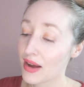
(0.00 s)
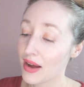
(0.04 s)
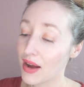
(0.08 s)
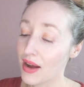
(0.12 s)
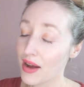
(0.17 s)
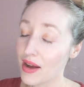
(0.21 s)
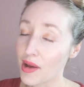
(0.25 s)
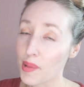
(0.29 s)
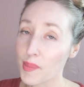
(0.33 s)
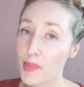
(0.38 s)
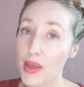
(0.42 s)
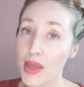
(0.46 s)

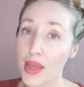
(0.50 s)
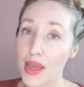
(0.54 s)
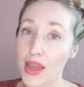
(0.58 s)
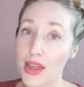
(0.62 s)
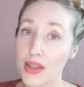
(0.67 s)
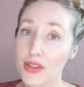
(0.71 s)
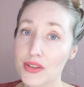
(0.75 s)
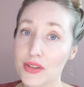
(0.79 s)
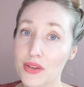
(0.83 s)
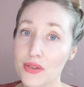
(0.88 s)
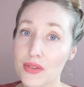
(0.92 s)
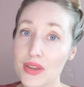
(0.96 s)
Um,
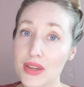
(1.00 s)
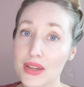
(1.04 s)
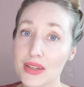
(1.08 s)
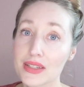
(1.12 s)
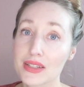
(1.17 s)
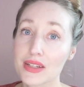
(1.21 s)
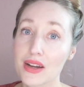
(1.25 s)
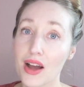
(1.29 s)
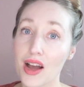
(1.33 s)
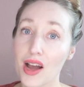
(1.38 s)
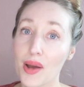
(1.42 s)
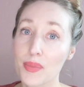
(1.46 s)
and so these
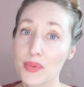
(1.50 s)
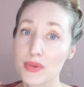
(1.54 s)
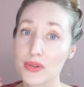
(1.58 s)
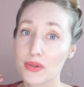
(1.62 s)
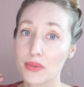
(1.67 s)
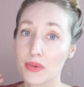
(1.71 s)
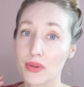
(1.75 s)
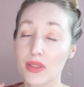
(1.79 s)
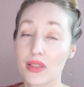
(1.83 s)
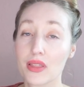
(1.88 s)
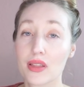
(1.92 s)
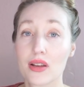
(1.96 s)
tops
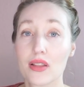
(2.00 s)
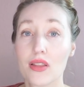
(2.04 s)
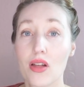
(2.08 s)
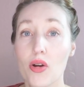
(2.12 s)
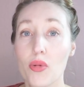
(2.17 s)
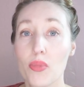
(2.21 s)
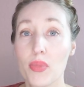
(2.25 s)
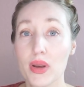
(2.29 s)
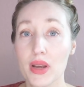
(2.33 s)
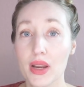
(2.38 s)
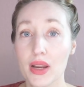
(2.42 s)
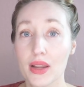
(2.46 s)
with little
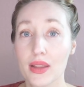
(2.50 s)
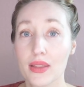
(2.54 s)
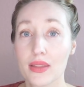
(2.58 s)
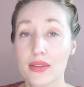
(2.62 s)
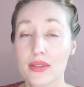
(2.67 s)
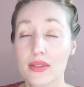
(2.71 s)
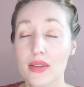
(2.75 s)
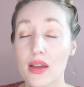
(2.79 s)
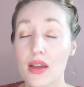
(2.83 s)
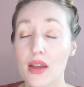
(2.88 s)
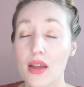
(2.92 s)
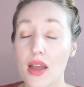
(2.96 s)

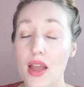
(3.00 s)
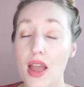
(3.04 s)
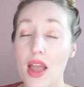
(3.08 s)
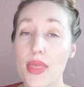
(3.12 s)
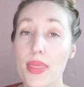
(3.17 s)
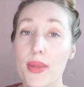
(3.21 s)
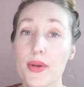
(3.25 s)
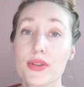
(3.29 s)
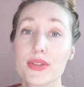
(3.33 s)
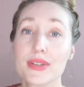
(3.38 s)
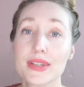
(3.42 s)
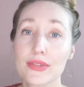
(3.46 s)
openings,
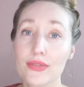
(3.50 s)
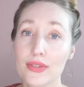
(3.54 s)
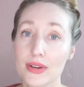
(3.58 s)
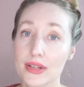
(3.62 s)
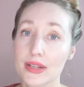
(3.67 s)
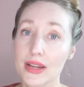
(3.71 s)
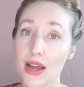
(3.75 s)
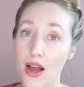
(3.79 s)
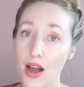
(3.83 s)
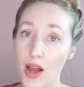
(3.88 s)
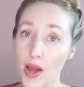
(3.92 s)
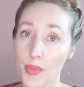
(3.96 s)
and there's different
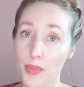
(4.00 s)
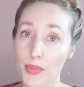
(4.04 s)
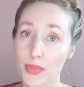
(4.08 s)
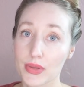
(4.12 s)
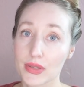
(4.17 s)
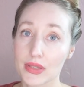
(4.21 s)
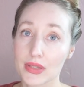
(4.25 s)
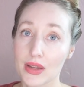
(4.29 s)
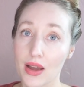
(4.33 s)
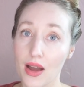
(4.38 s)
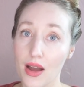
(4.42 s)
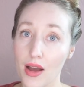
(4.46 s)

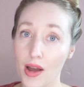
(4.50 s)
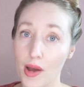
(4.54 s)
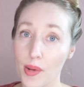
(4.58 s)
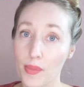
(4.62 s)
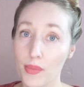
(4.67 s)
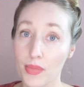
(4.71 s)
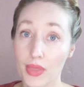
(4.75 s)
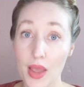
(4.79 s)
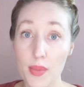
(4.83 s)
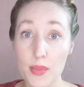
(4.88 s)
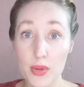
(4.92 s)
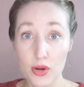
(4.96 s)
tops. Um,
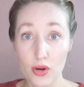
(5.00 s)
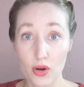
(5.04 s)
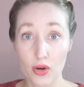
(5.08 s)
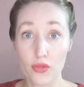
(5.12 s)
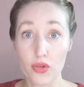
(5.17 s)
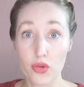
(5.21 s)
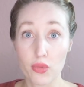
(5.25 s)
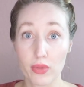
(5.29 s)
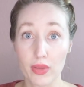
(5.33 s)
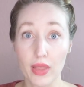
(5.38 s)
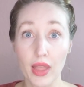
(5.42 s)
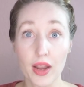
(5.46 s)
let me know if
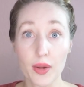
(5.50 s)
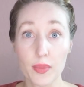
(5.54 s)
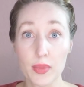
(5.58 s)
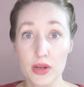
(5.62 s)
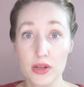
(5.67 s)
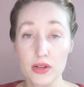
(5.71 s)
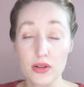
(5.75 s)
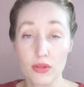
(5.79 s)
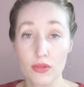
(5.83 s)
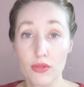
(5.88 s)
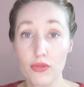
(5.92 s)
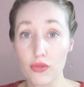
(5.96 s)
you would like me
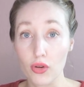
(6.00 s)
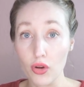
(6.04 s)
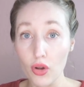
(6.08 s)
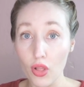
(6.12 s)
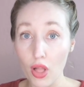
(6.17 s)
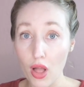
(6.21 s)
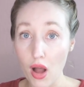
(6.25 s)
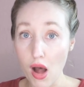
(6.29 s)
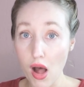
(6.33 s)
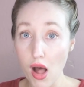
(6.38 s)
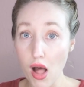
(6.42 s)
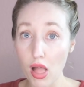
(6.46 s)
to do a full
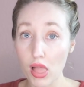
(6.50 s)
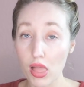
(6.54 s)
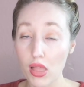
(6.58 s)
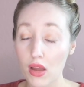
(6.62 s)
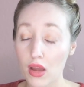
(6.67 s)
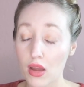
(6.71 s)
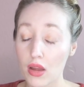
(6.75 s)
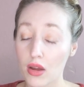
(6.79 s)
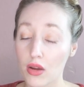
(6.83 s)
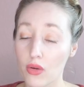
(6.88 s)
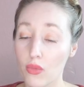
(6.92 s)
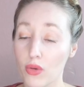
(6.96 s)
haul
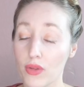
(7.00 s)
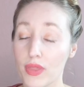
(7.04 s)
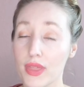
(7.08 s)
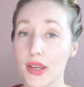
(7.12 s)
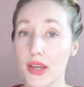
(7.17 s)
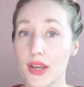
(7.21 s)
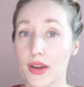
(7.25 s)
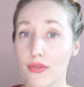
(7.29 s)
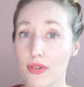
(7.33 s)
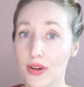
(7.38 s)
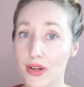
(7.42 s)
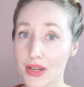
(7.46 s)
with the
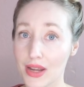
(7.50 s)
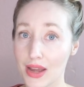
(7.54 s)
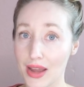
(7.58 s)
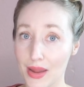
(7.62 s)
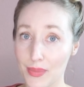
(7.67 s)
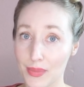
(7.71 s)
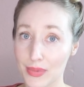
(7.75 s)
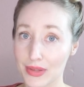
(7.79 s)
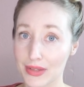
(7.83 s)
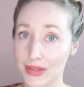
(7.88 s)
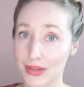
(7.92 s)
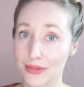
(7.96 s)
different
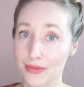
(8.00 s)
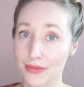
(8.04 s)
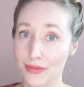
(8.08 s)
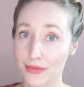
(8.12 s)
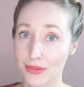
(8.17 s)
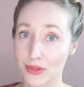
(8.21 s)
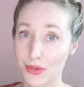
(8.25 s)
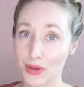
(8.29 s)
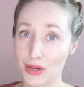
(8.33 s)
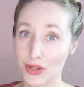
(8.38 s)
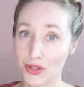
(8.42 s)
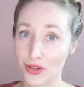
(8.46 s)
types of
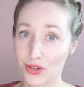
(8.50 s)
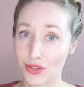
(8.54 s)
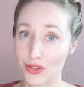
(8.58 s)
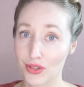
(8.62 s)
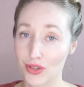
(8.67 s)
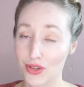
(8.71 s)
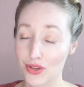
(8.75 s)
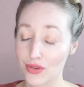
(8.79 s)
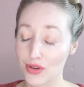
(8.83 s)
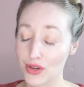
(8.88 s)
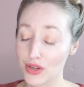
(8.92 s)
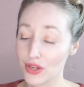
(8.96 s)
sweatshirts
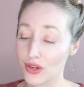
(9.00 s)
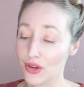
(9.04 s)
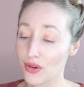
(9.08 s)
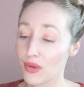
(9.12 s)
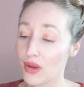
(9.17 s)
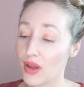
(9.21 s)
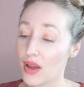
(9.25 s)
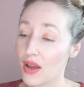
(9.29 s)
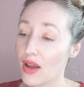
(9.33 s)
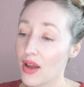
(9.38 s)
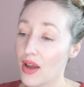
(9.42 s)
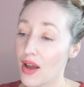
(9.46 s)
that you can do.
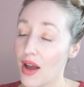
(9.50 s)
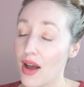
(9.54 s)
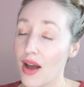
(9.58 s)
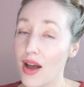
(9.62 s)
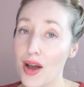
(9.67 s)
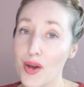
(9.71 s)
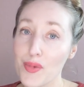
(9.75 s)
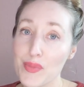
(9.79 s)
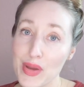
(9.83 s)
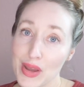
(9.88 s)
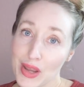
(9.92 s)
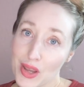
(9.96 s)

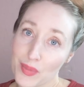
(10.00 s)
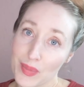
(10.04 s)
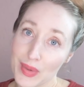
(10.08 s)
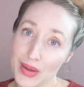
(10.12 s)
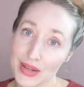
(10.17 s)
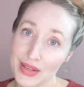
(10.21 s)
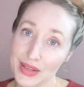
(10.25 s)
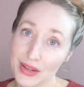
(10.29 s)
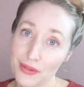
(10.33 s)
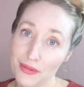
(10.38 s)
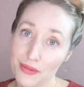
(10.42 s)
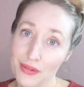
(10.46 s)
Uh, make a
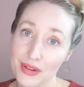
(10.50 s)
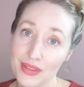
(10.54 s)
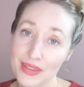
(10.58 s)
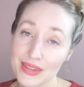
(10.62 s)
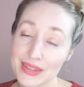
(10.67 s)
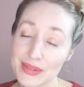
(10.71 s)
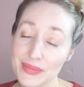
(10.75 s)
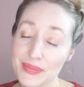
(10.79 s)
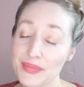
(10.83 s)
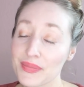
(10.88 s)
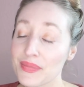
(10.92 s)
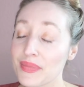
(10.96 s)
big
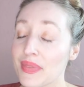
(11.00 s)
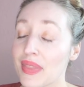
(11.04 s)
difference.